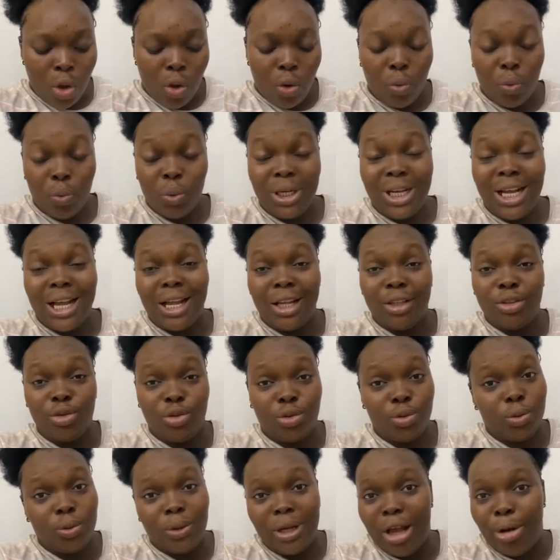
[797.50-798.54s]
we can
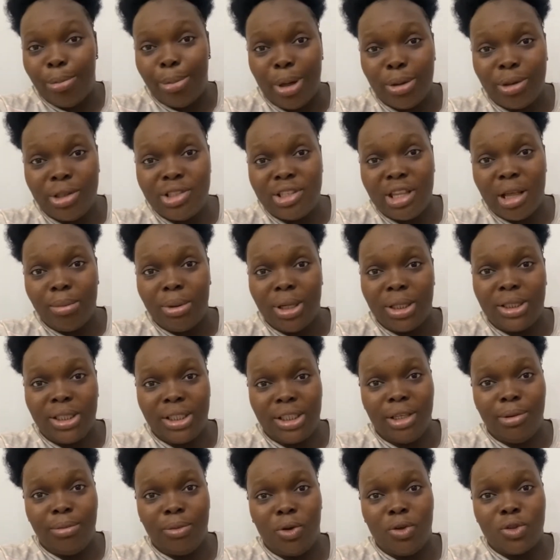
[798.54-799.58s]
do about this tablet
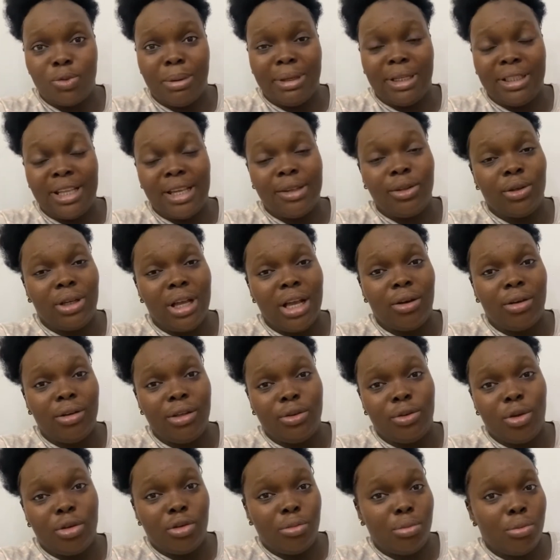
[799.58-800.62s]
again, because by the time you
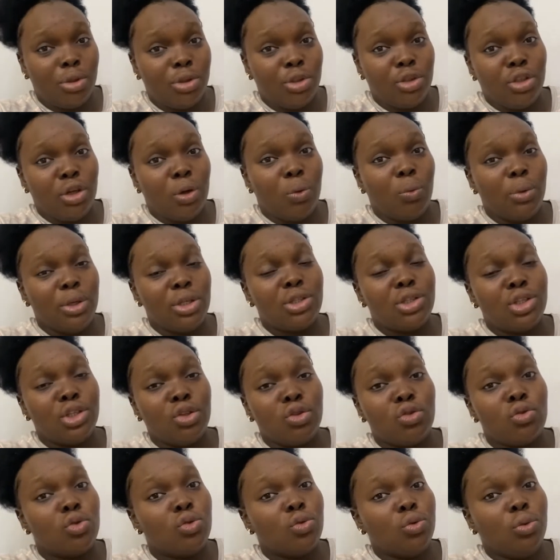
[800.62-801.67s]
calculate all the money you're
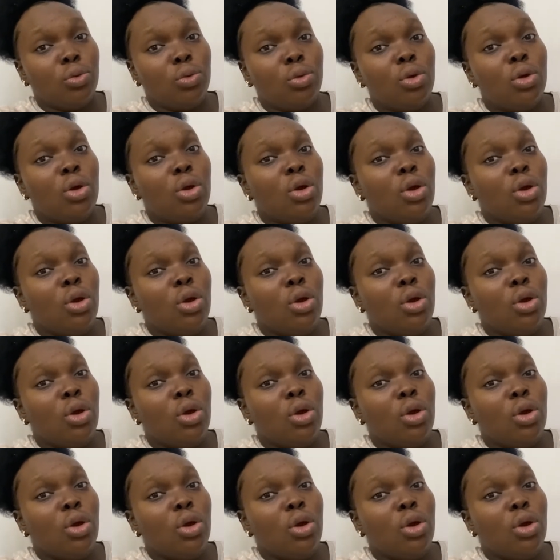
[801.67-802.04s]
wasting to,